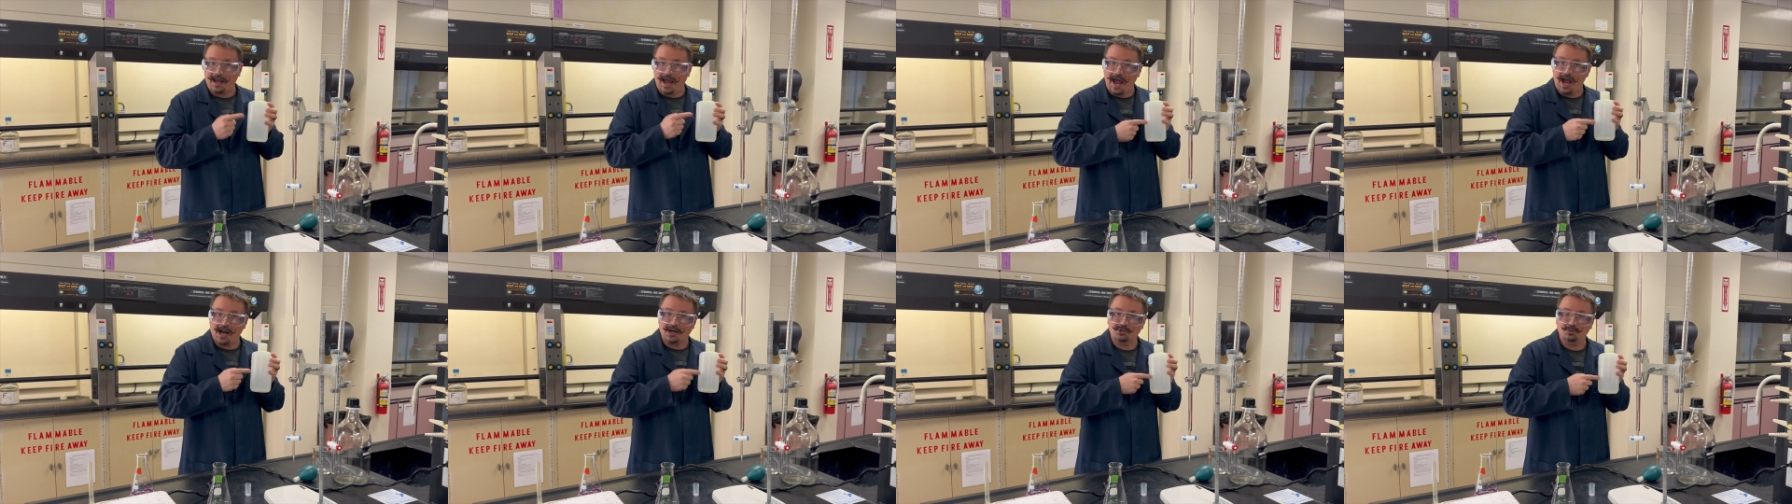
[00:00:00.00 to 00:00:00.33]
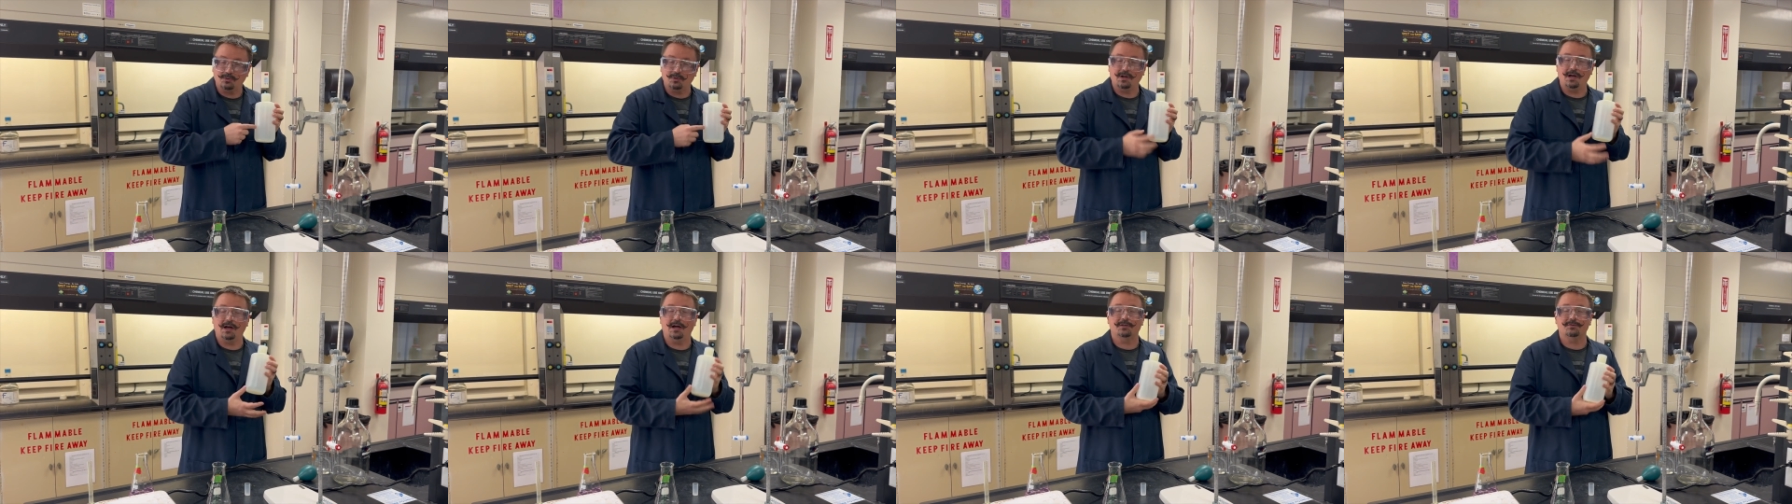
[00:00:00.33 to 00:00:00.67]

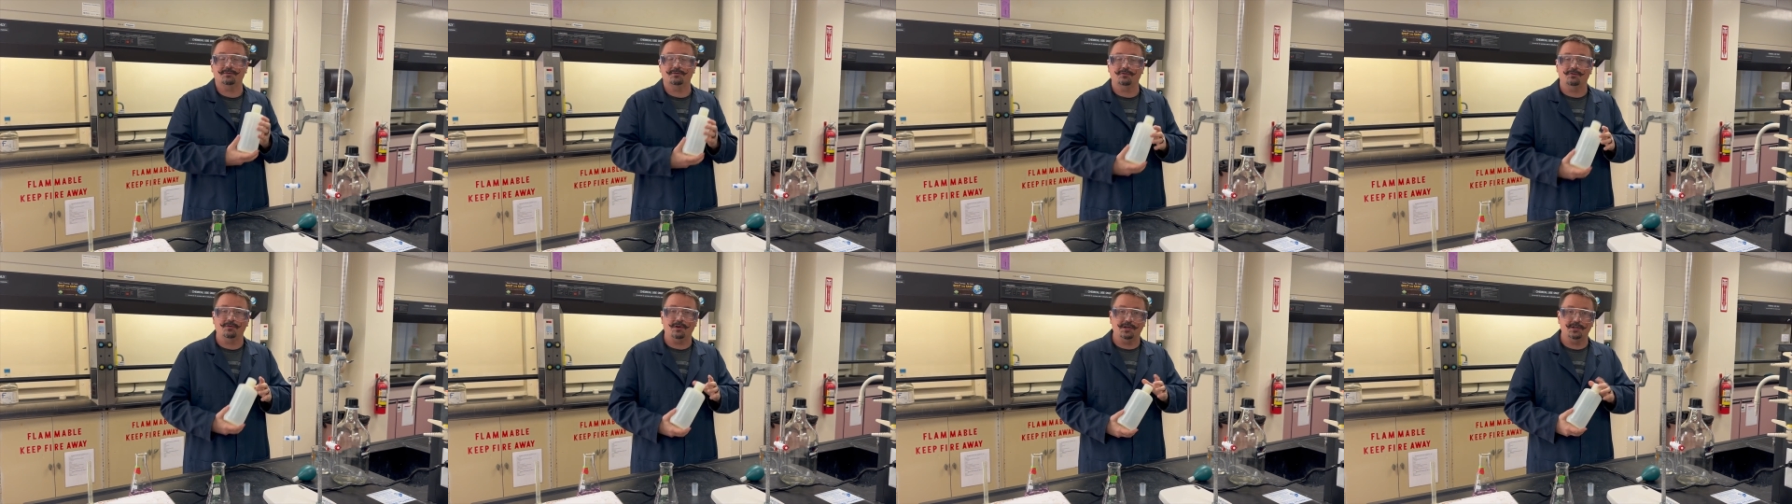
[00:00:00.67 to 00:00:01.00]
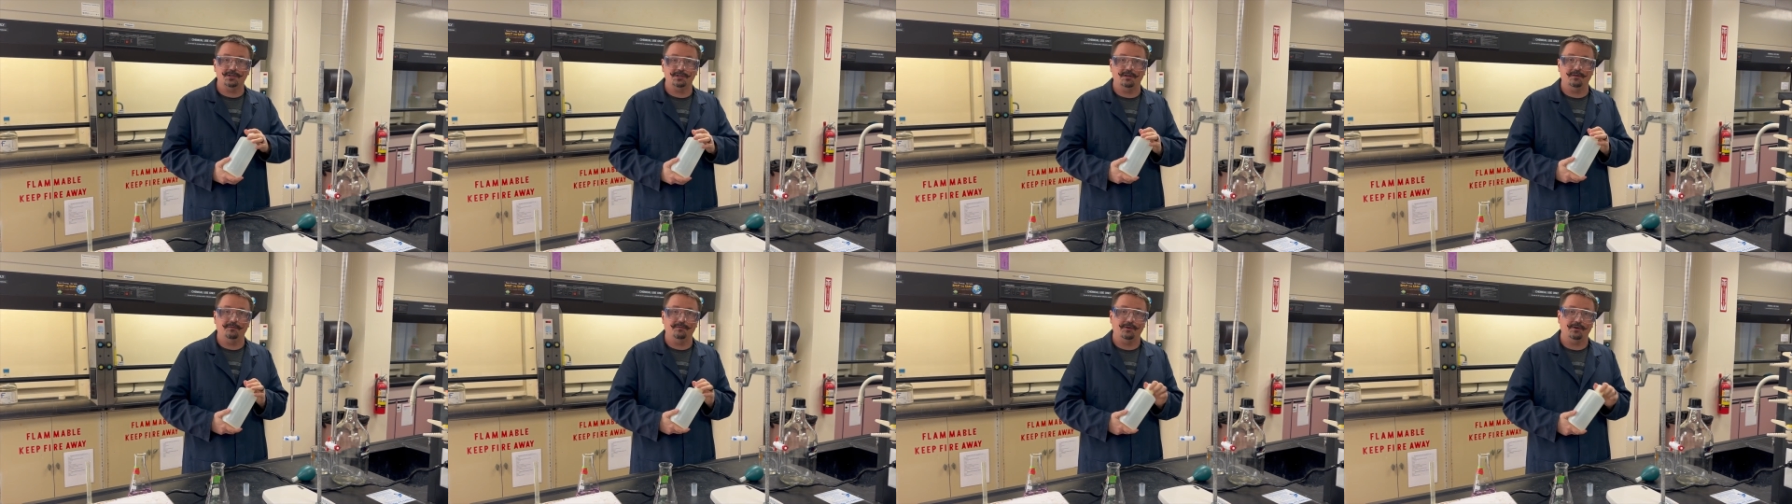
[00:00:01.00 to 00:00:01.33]
actual
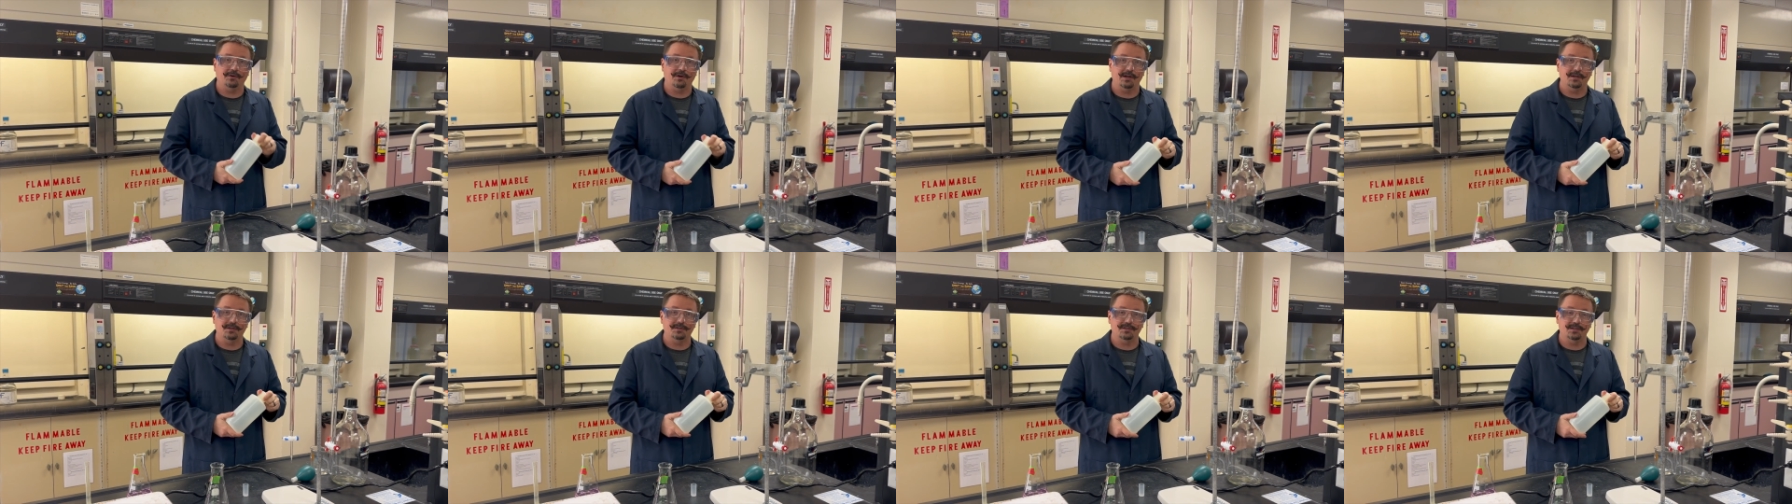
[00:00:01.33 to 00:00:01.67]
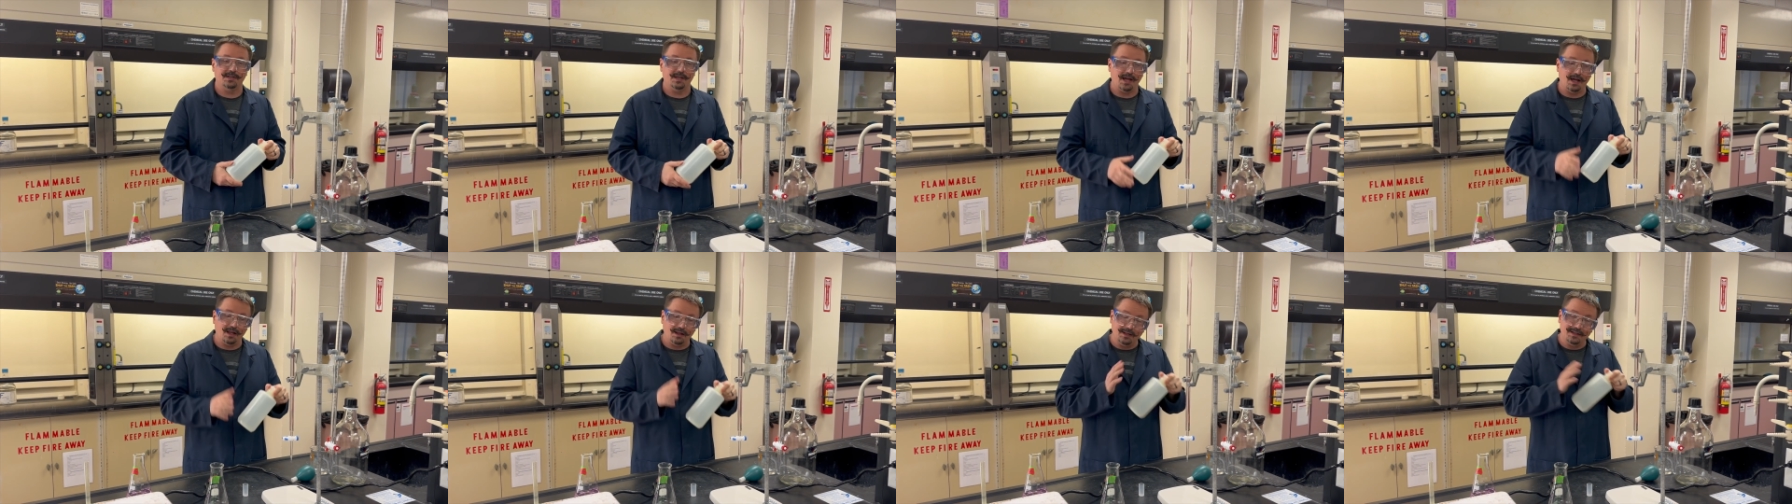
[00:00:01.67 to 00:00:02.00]
concentration of your
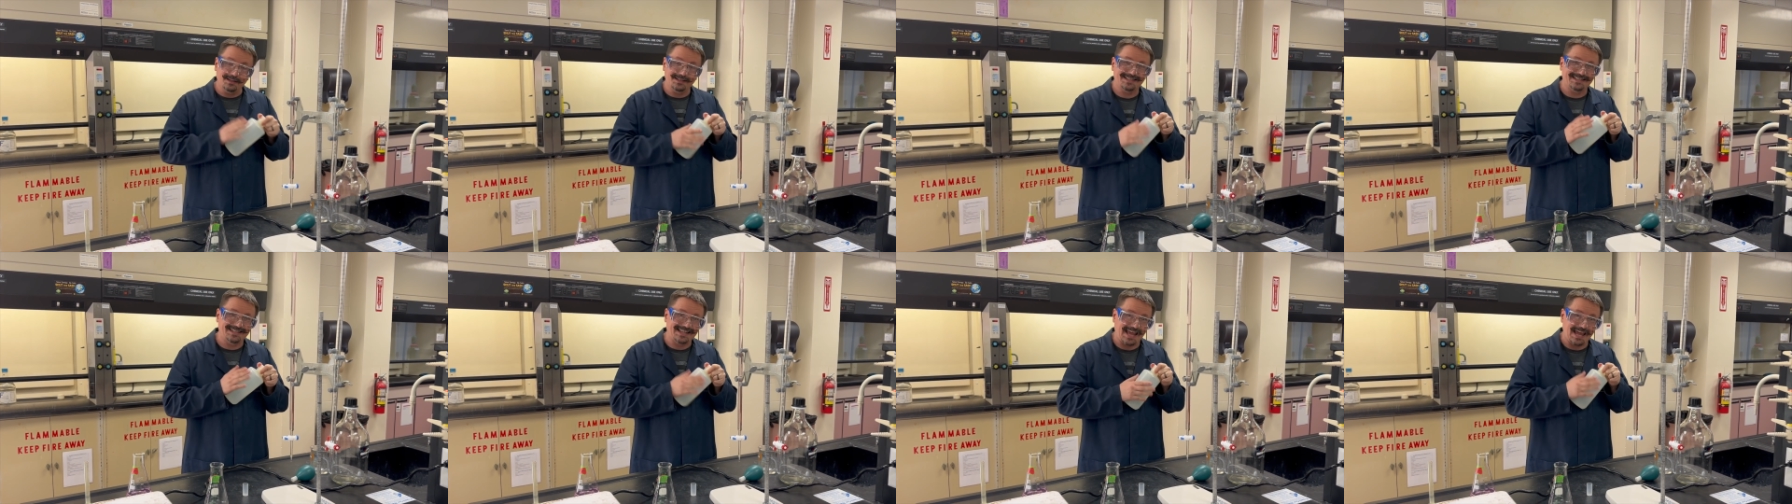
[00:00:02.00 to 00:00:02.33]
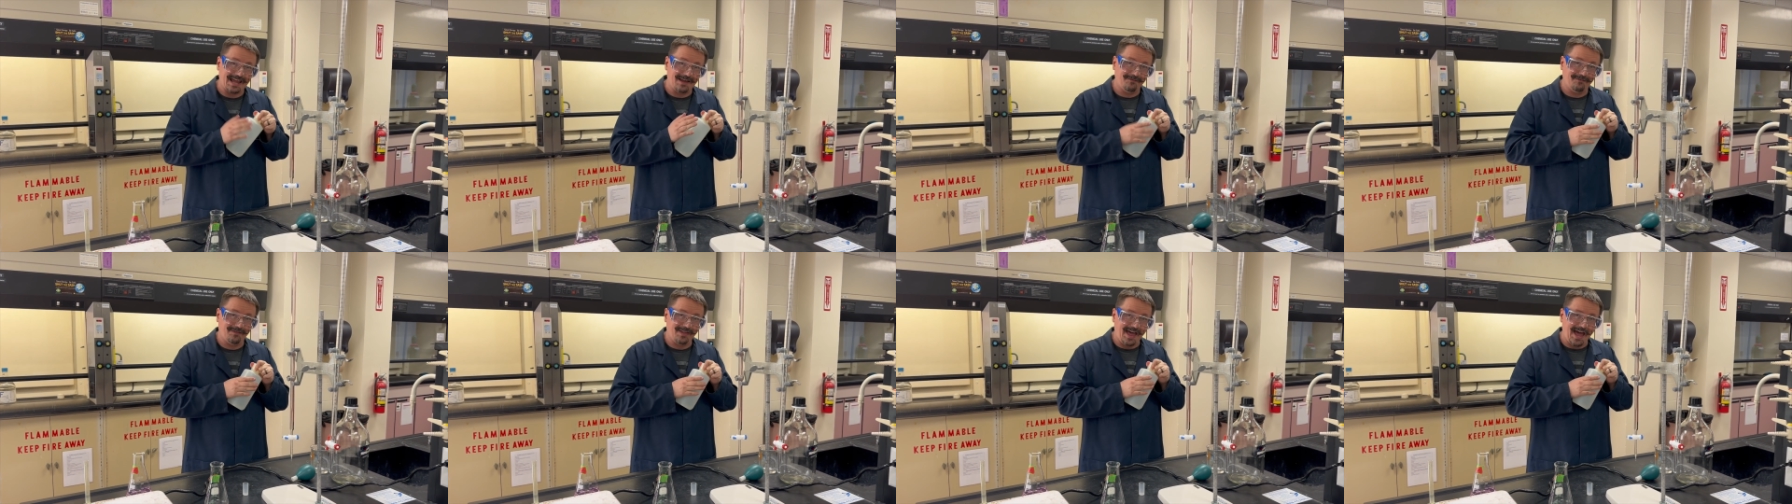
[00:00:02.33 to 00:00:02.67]
HCl and
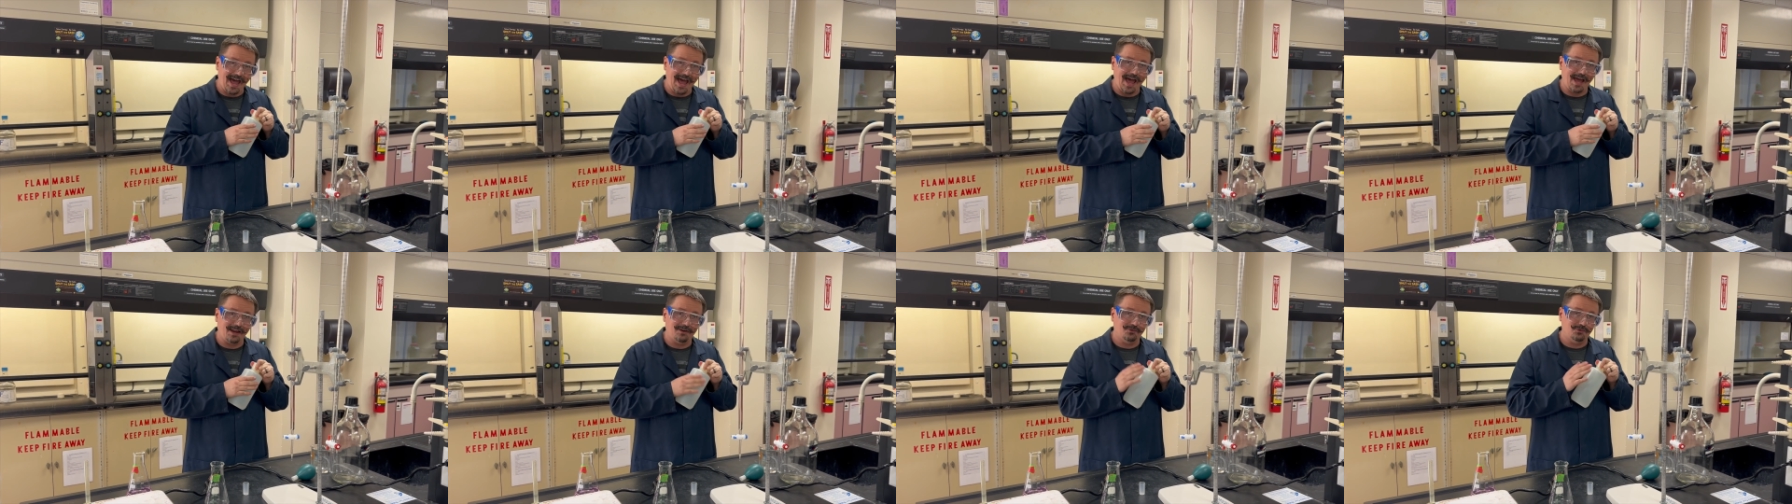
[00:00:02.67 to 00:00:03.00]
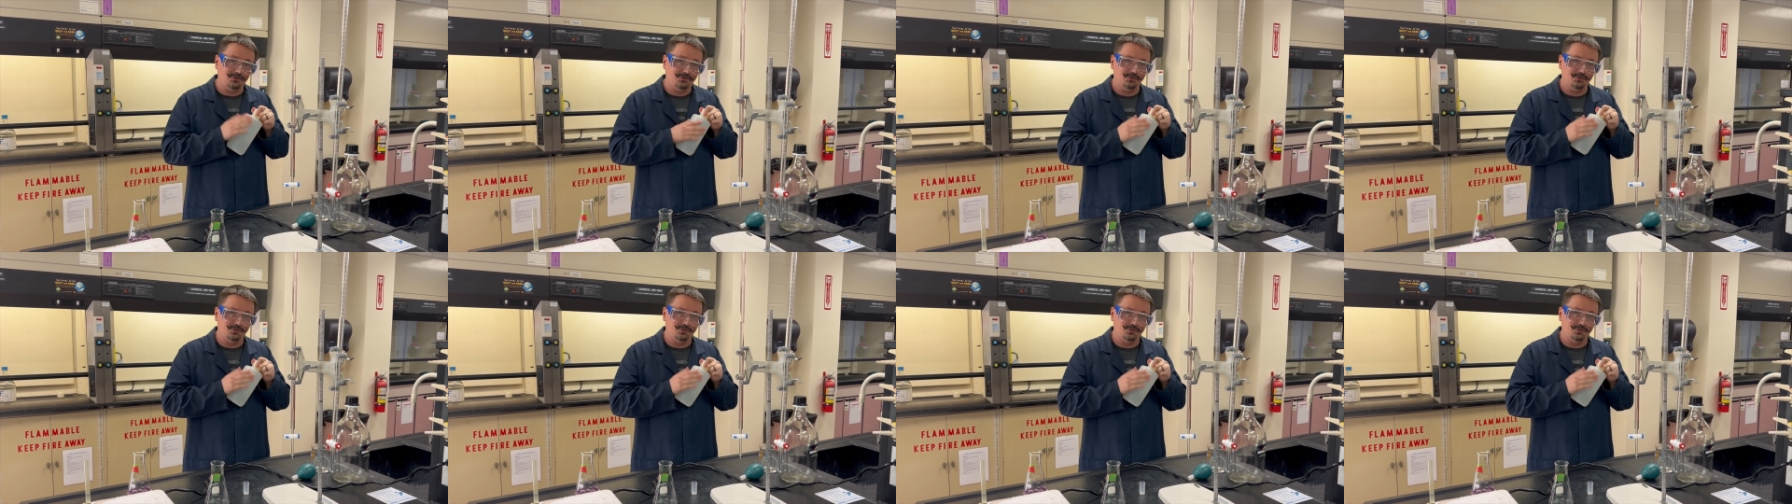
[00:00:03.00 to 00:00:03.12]
save that.